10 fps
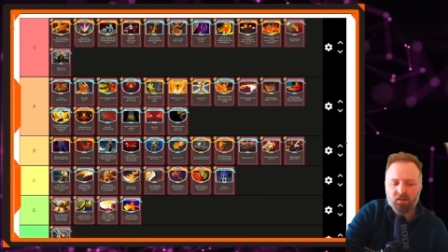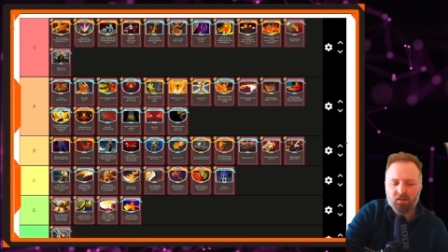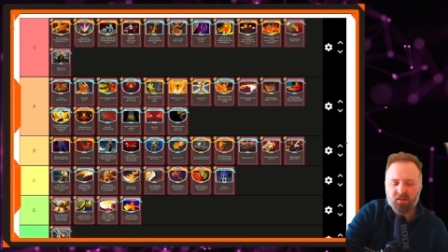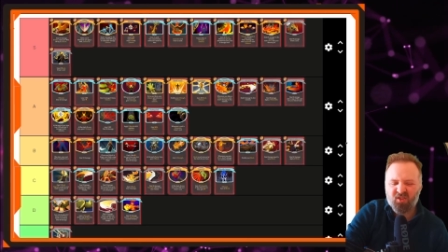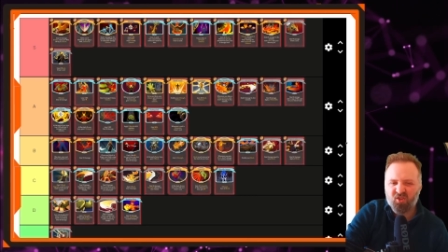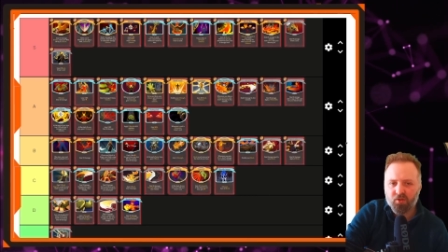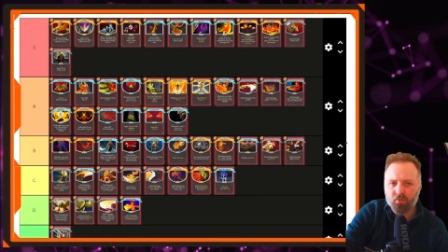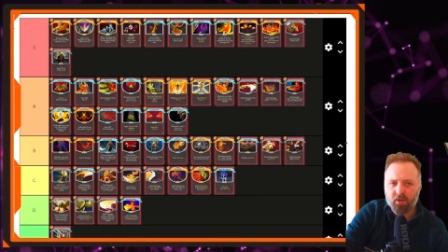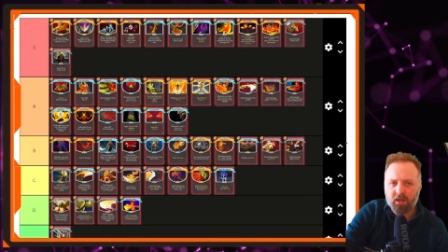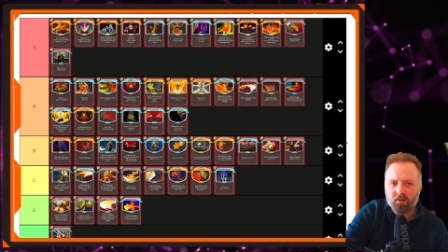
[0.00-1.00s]
it's just
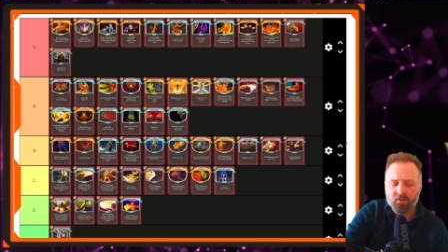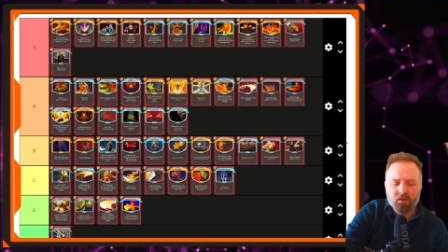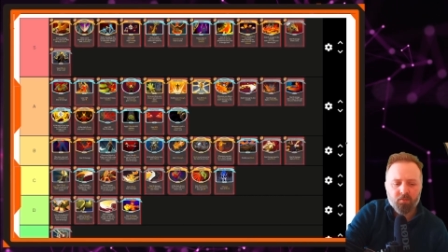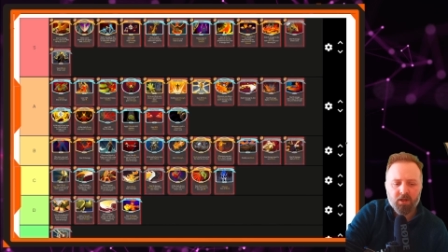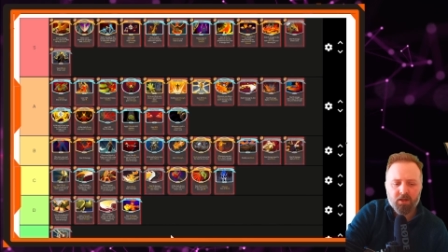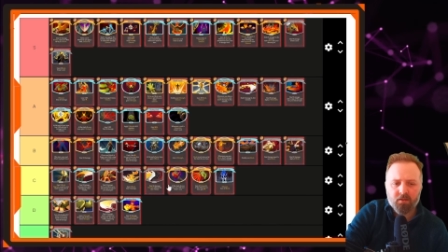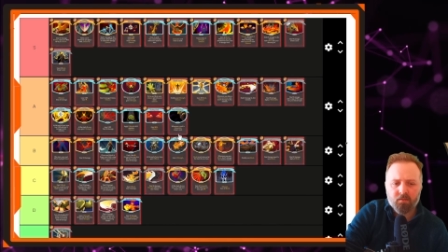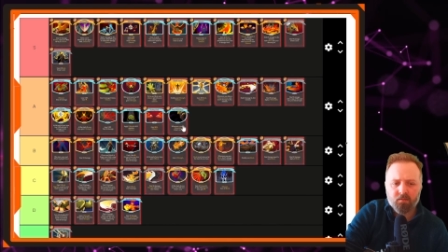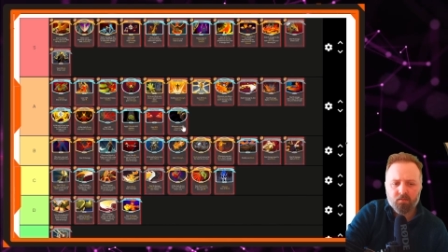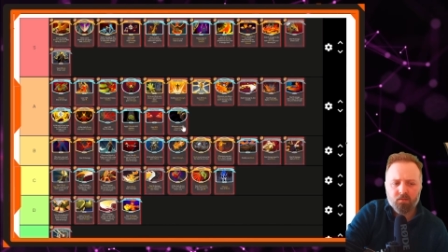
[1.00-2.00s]
okay, it's not amazing.
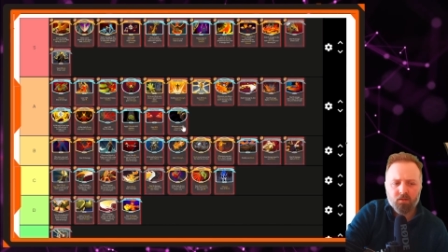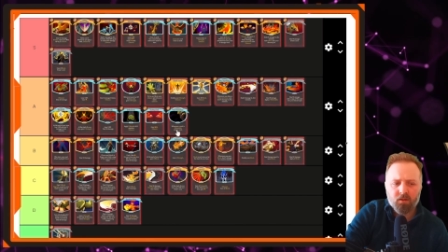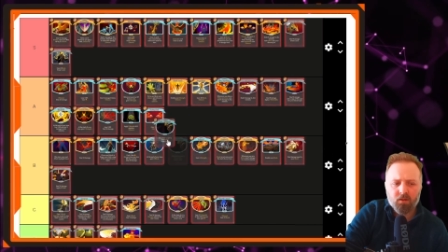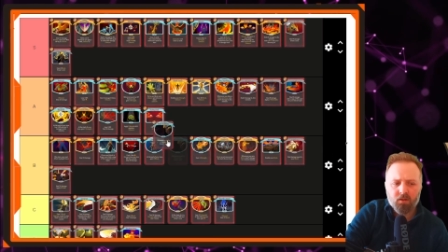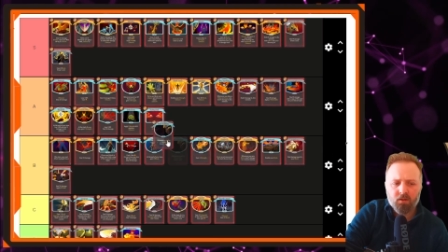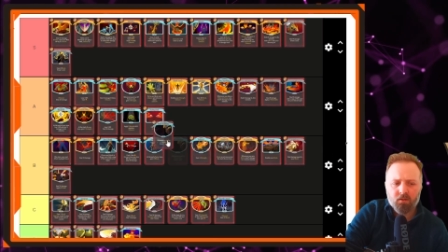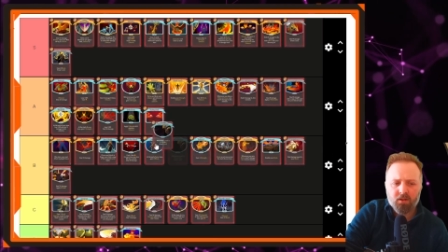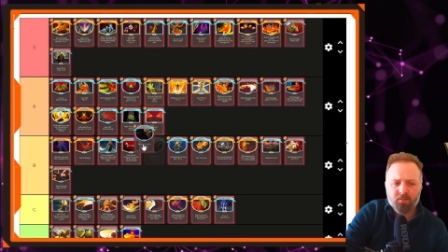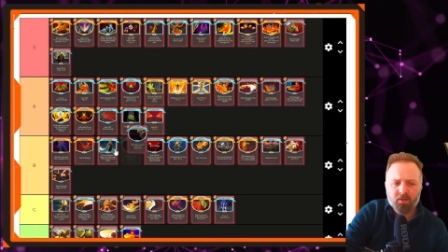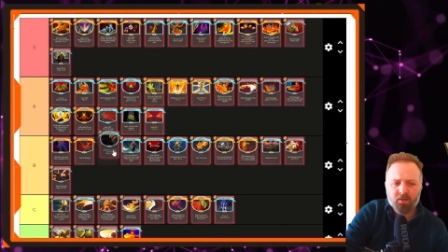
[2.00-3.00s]

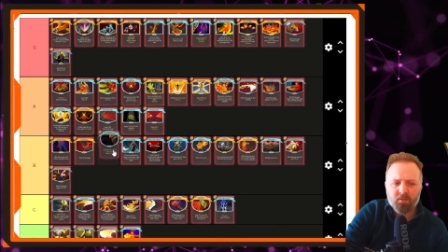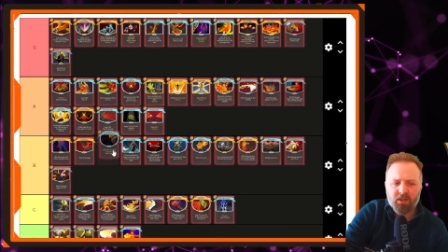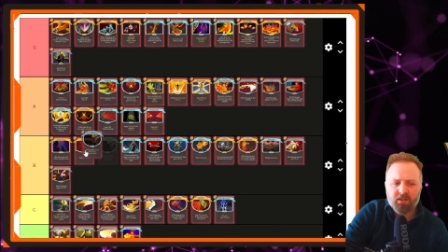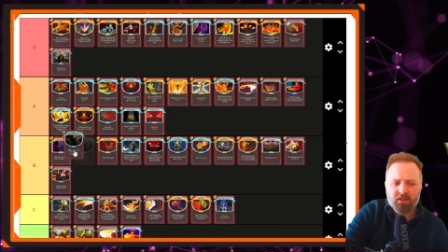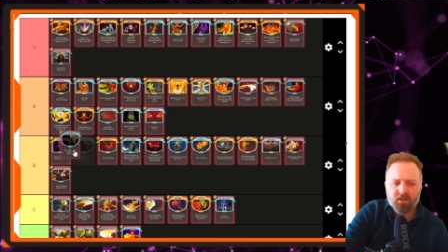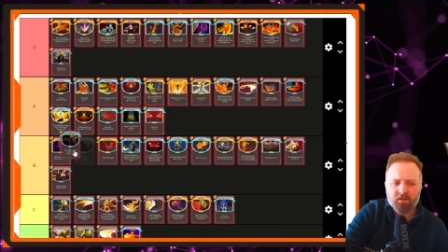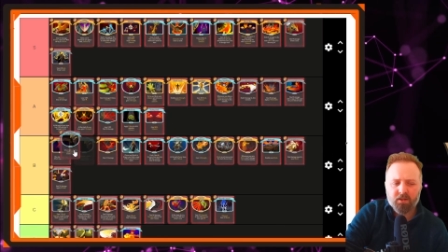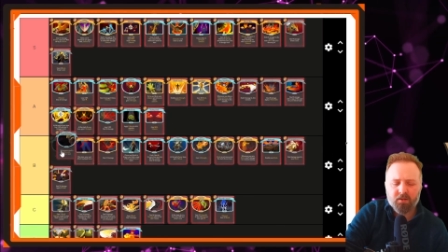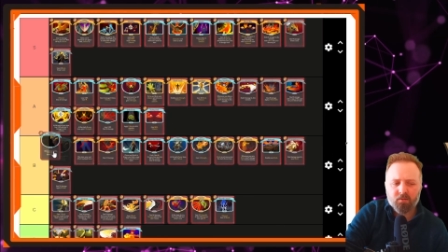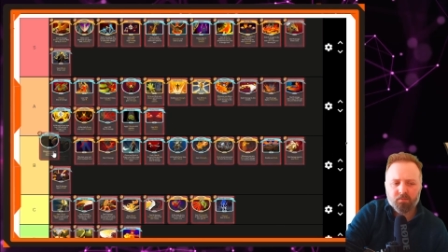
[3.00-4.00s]
Let's put it in B tier for
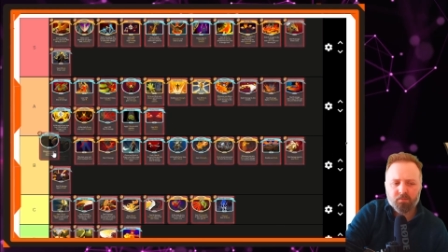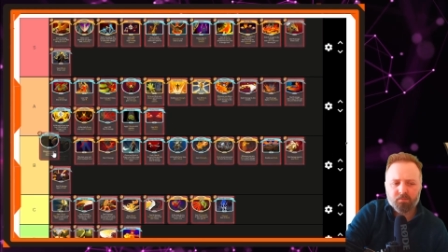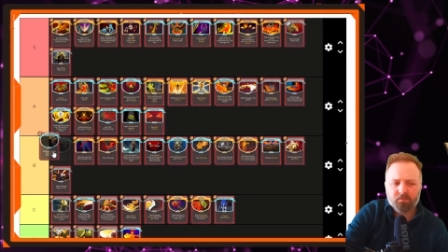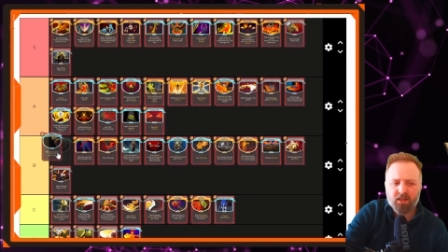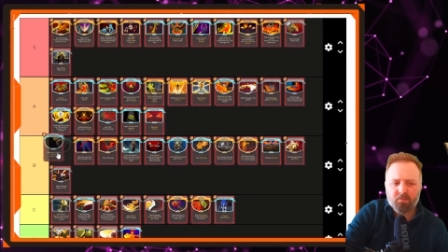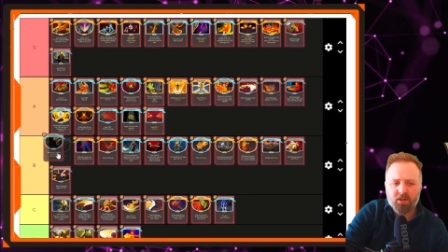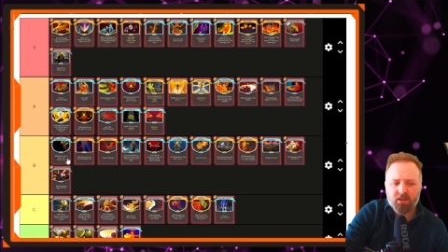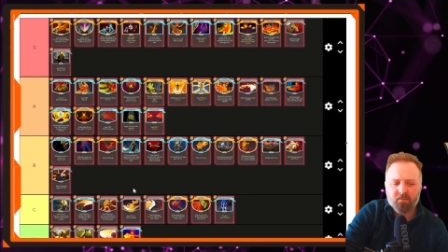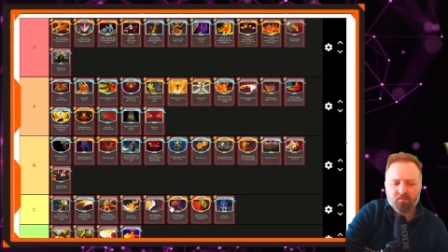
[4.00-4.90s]
now. IB.